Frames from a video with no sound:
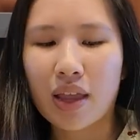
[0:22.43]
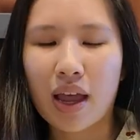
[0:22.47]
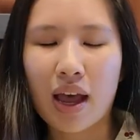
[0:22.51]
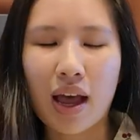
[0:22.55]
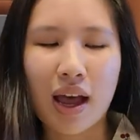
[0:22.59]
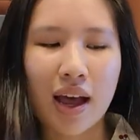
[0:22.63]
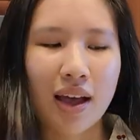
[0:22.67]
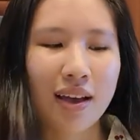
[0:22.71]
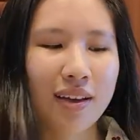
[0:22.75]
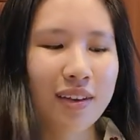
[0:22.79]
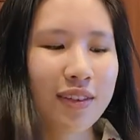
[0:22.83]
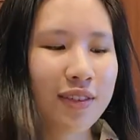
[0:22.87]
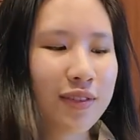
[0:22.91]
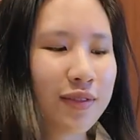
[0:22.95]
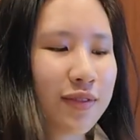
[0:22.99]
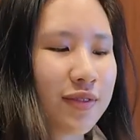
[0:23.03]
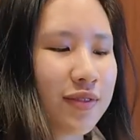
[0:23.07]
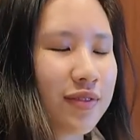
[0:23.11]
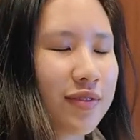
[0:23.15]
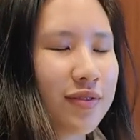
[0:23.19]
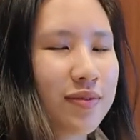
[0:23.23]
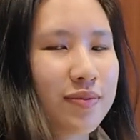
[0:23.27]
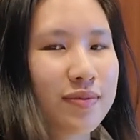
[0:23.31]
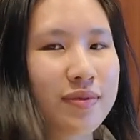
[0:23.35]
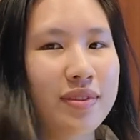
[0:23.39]
I've
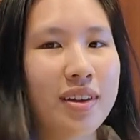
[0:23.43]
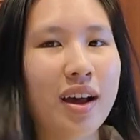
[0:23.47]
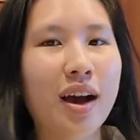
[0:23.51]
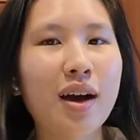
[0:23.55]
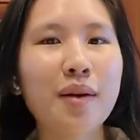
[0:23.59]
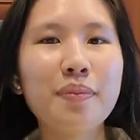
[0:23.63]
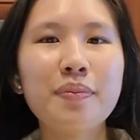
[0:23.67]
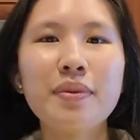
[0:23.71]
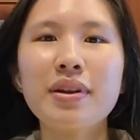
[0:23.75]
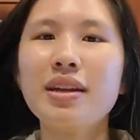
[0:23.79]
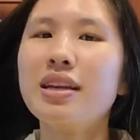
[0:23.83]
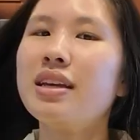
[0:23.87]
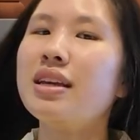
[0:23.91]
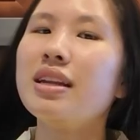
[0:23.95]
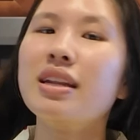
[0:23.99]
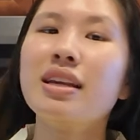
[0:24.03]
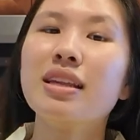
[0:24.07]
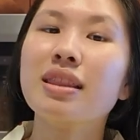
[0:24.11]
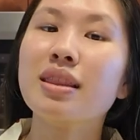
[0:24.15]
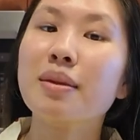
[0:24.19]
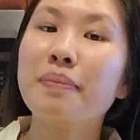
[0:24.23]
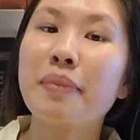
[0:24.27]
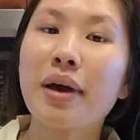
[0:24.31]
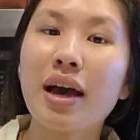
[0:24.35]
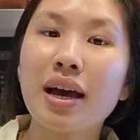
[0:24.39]
not been eating
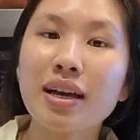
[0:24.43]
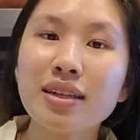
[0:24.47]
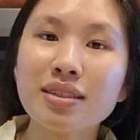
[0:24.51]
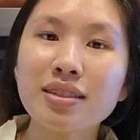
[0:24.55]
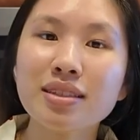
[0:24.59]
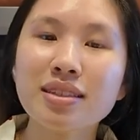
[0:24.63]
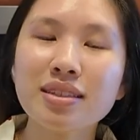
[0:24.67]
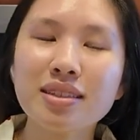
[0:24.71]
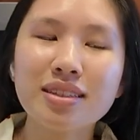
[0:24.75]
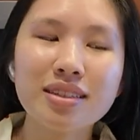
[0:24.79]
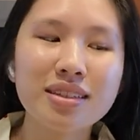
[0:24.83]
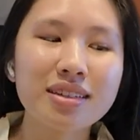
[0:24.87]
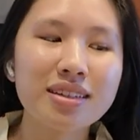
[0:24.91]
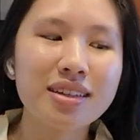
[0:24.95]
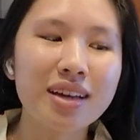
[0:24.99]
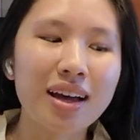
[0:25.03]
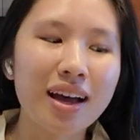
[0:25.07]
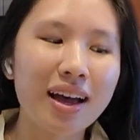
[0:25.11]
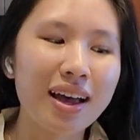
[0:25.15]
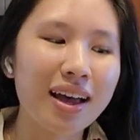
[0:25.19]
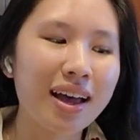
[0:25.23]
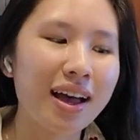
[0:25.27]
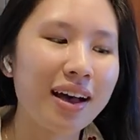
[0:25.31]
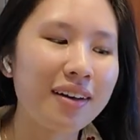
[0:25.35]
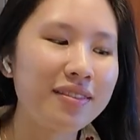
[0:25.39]
the best,
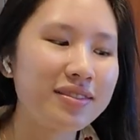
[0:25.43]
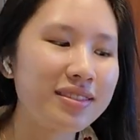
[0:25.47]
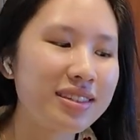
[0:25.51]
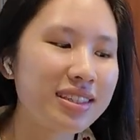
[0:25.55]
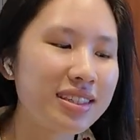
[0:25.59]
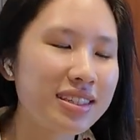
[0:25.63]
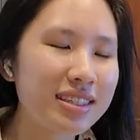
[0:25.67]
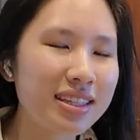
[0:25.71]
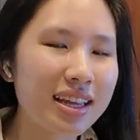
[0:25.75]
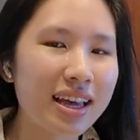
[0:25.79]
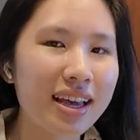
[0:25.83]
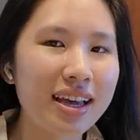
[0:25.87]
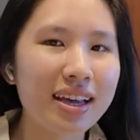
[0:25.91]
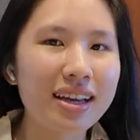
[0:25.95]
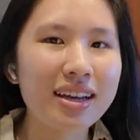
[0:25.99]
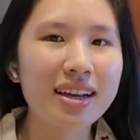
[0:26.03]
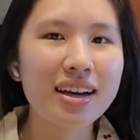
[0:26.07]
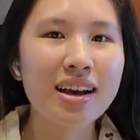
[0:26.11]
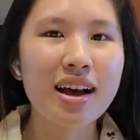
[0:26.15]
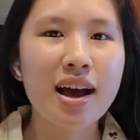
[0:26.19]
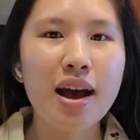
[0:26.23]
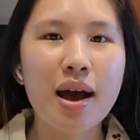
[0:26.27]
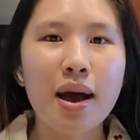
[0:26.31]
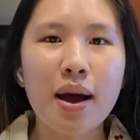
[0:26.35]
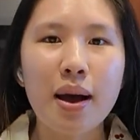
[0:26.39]
I have to say.
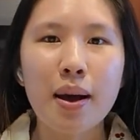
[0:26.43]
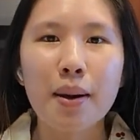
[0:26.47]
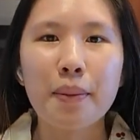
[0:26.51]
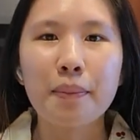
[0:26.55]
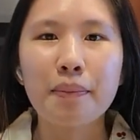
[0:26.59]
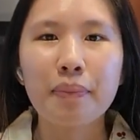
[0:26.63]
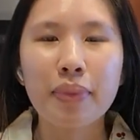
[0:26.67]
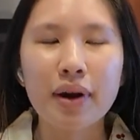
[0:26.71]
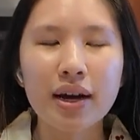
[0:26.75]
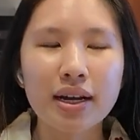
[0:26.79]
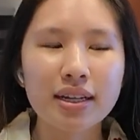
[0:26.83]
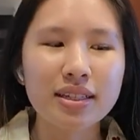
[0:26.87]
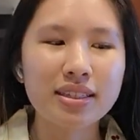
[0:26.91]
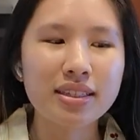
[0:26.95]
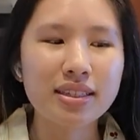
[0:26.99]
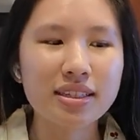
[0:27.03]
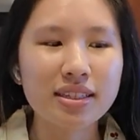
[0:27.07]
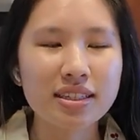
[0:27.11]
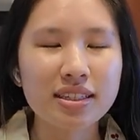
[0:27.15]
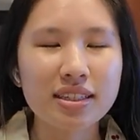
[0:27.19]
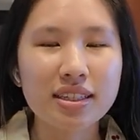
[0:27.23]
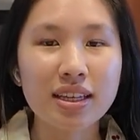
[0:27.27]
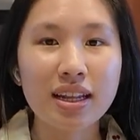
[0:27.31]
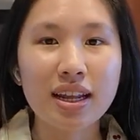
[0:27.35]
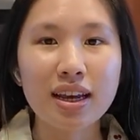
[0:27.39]
But
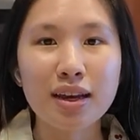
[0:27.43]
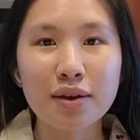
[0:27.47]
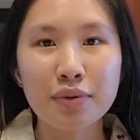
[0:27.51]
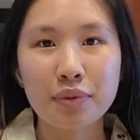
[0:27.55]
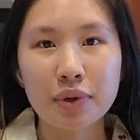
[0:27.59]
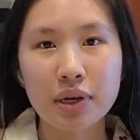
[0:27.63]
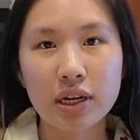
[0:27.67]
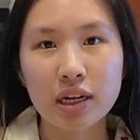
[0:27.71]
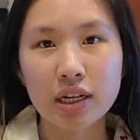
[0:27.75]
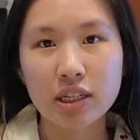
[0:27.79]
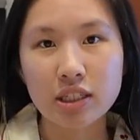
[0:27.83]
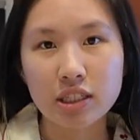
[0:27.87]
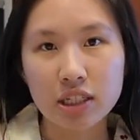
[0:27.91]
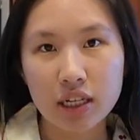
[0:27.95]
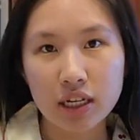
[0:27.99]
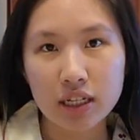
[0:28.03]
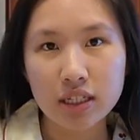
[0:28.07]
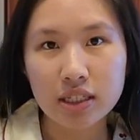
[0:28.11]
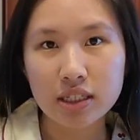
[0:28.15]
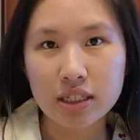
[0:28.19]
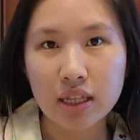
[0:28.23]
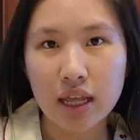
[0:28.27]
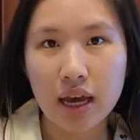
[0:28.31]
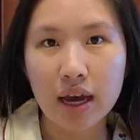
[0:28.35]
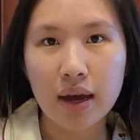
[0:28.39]
today we're going to
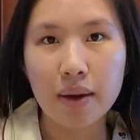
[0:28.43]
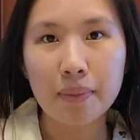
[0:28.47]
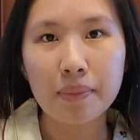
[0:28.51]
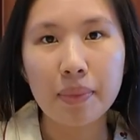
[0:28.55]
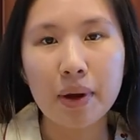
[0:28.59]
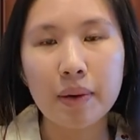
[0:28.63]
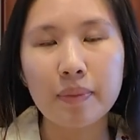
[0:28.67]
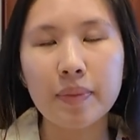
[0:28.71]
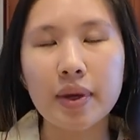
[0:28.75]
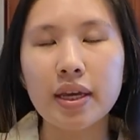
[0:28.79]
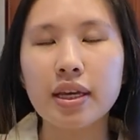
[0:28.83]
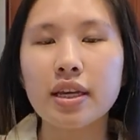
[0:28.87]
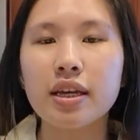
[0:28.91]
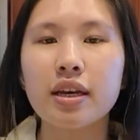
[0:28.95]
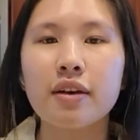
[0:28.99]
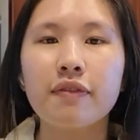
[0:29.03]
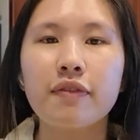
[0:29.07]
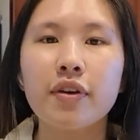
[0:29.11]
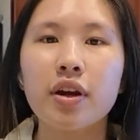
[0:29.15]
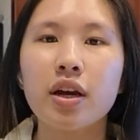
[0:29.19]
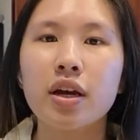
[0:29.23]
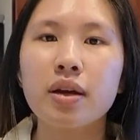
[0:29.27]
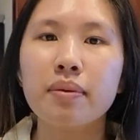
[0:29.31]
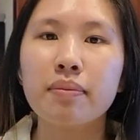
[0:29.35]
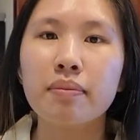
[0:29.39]
change that by making a
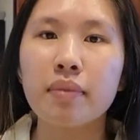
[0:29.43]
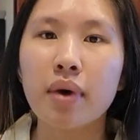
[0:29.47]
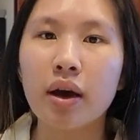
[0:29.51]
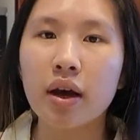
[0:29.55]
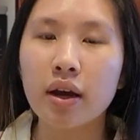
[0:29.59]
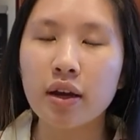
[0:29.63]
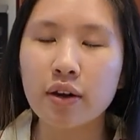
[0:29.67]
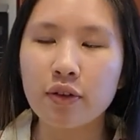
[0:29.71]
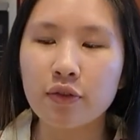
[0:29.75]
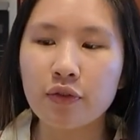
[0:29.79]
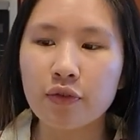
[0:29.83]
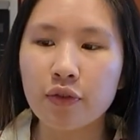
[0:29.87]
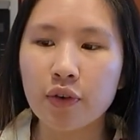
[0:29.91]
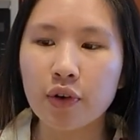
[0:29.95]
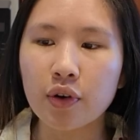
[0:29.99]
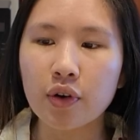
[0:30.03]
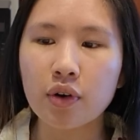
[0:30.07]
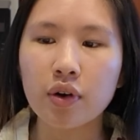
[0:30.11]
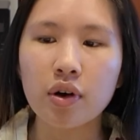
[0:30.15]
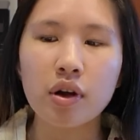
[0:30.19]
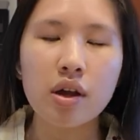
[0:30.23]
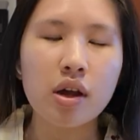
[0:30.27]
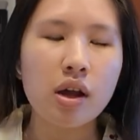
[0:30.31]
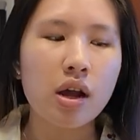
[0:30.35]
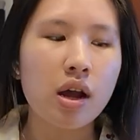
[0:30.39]
very
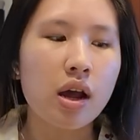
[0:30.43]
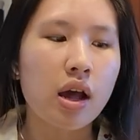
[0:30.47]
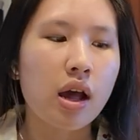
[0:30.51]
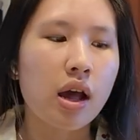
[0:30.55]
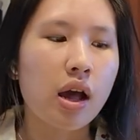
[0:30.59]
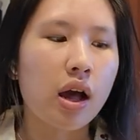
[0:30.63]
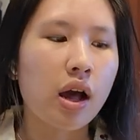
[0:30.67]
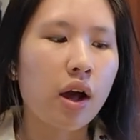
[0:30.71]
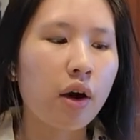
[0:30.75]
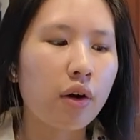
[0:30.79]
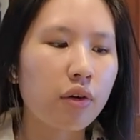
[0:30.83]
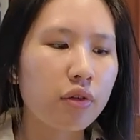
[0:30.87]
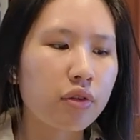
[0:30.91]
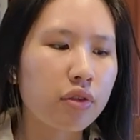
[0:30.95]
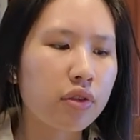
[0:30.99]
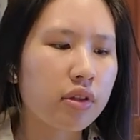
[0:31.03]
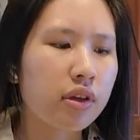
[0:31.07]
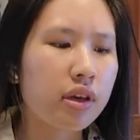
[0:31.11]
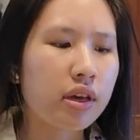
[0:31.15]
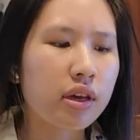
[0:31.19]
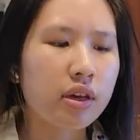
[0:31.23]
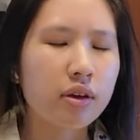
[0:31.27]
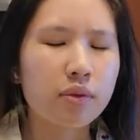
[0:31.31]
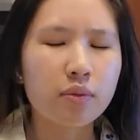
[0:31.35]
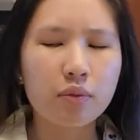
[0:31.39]
mindful,
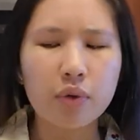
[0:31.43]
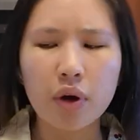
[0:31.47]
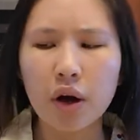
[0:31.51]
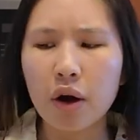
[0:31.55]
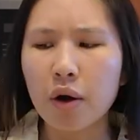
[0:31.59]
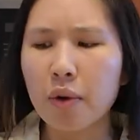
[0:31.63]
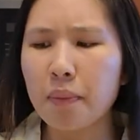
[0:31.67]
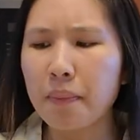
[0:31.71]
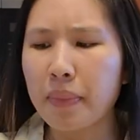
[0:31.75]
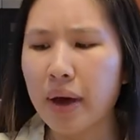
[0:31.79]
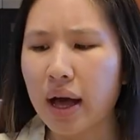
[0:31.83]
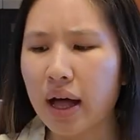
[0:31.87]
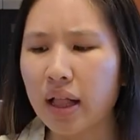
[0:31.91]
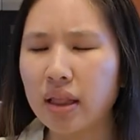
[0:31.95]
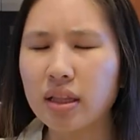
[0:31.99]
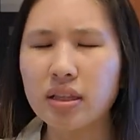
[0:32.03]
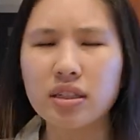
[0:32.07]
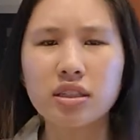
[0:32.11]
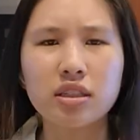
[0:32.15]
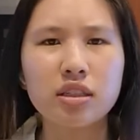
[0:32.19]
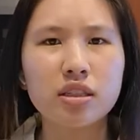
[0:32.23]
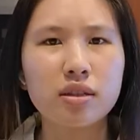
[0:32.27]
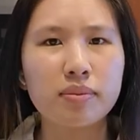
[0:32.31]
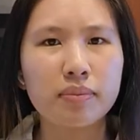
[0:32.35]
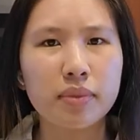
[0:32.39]
healthy,
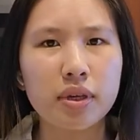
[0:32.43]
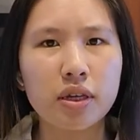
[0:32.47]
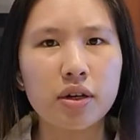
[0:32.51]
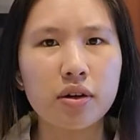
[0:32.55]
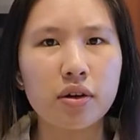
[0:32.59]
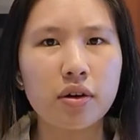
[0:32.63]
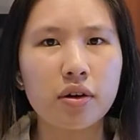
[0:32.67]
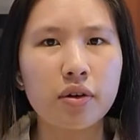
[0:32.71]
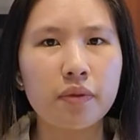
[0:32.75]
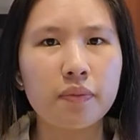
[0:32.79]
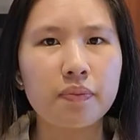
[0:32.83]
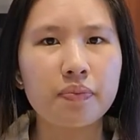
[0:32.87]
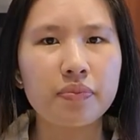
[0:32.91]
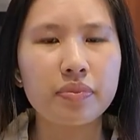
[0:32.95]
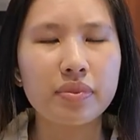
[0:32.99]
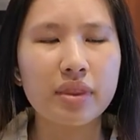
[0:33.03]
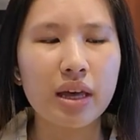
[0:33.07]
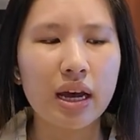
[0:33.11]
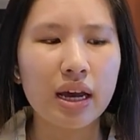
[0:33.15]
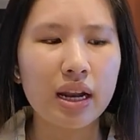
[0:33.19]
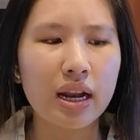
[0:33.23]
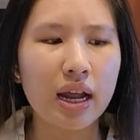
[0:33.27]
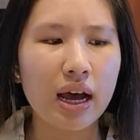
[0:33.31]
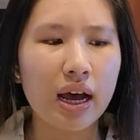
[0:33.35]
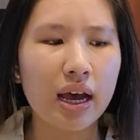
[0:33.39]
well-balanced meal
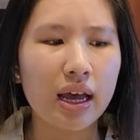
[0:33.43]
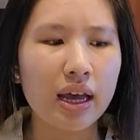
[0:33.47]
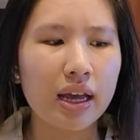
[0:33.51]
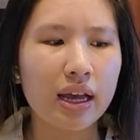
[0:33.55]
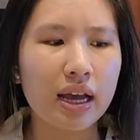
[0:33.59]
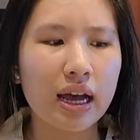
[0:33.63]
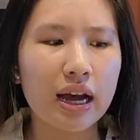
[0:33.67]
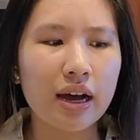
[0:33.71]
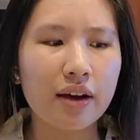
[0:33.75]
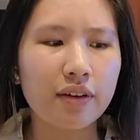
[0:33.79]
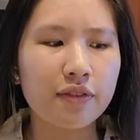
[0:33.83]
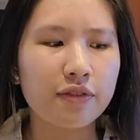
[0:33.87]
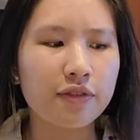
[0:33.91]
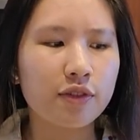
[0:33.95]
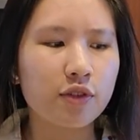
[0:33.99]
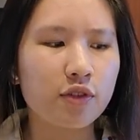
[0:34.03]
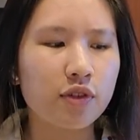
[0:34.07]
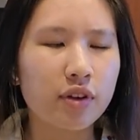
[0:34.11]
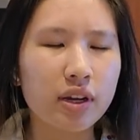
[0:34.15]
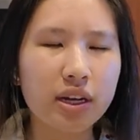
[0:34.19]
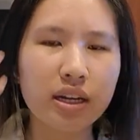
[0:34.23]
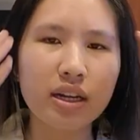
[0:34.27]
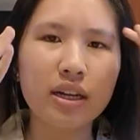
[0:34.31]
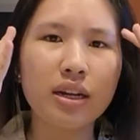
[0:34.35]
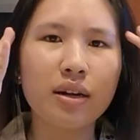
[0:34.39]
that I have
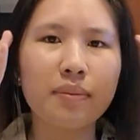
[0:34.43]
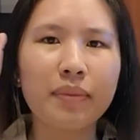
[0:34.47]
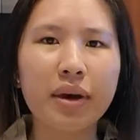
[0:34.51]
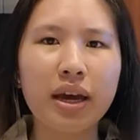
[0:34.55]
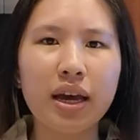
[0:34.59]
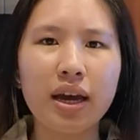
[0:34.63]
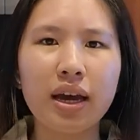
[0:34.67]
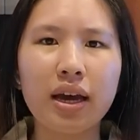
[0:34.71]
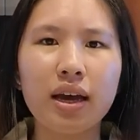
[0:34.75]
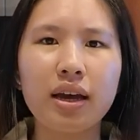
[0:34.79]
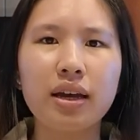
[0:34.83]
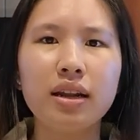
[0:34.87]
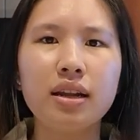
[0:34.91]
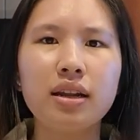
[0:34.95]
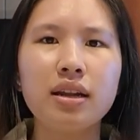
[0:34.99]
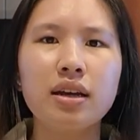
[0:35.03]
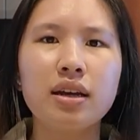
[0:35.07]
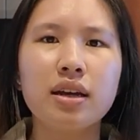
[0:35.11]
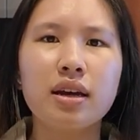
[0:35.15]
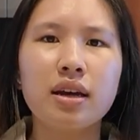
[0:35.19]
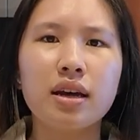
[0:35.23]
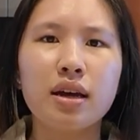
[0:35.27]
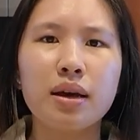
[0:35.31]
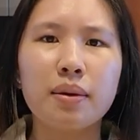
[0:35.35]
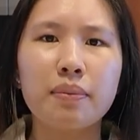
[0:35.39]
created in my head
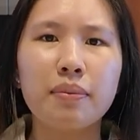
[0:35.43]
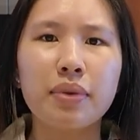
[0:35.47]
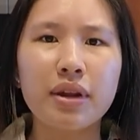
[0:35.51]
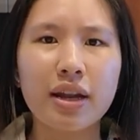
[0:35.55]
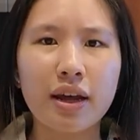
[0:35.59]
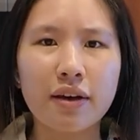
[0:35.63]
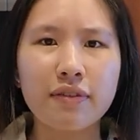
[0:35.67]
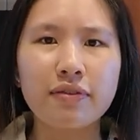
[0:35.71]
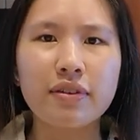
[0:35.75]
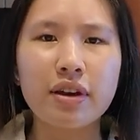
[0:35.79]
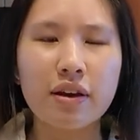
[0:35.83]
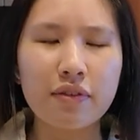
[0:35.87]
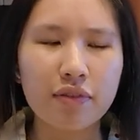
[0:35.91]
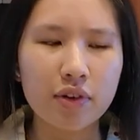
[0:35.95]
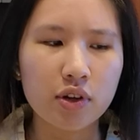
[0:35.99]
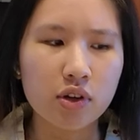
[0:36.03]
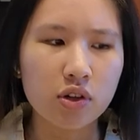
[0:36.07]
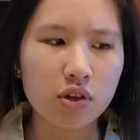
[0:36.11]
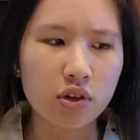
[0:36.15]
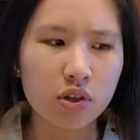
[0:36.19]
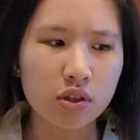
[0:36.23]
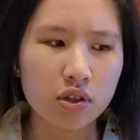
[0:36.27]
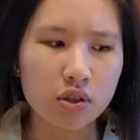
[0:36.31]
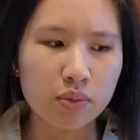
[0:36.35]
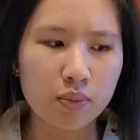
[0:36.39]
but have never
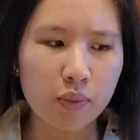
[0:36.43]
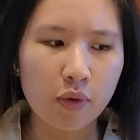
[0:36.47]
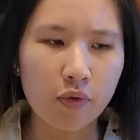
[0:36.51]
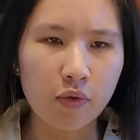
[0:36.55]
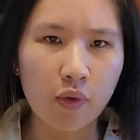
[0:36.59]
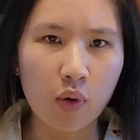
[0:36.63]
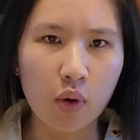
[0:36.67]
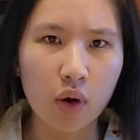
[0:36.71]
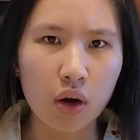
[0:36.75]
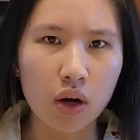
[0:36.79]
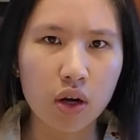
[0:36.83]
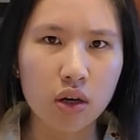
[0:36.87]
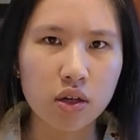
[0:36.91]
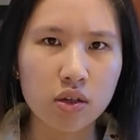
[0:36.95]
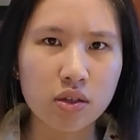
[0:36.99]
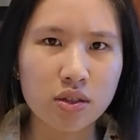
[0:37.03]
cooked before.